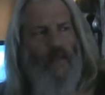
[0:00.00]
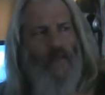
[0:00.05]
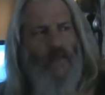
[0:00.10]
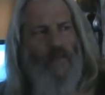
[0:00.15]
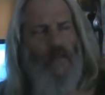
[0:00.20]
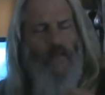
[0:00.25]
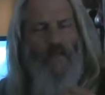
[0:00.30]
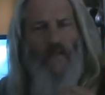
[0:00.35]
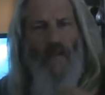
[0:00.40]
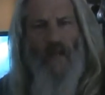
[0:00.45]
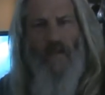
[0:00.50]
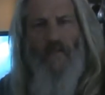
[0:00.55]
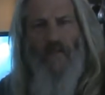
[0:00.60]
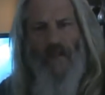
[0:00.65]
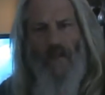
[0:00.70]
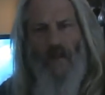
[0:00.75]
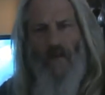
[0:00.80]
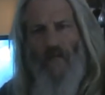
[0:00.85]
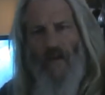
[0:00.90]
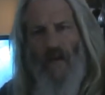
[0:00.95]
flavours
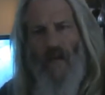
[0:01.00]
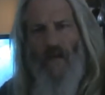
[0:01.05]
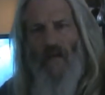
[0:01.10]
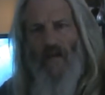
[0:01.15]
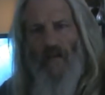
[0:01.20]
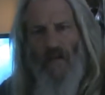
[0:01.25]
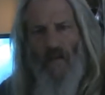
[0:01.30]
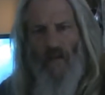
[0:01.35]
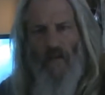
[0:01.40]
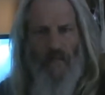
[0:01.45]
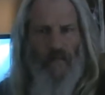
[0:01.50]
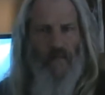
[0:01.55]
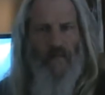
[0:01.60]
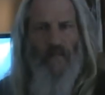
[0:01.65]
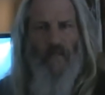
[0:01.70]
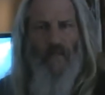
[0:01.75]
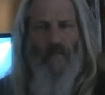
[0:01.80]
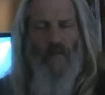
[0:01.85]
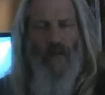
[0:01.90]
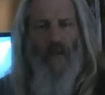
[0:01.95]
don't last long.
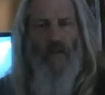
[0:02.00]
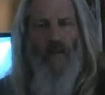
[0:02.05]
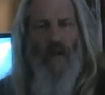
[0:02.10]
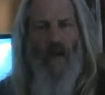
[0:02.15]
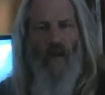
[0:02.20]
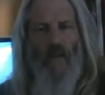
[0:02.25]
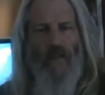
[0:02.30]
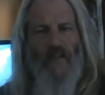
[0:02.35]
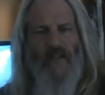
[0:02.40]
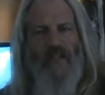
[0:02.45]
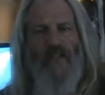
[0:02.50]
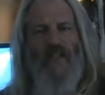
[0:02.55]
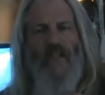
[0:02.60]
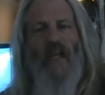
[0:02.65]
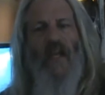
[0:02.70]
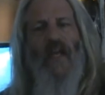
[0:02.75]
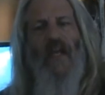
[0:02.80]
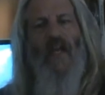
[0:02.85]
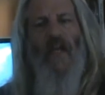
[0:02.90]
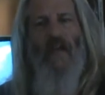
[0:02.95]
You can't
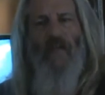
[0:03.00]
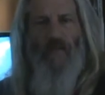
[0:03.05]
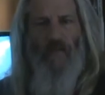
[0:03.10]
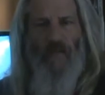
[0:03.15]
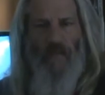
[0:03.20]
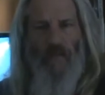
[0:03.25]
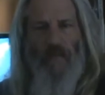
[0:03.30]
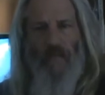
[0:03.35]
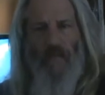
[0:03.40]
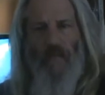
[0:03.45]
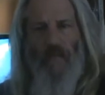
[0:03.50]
savour them.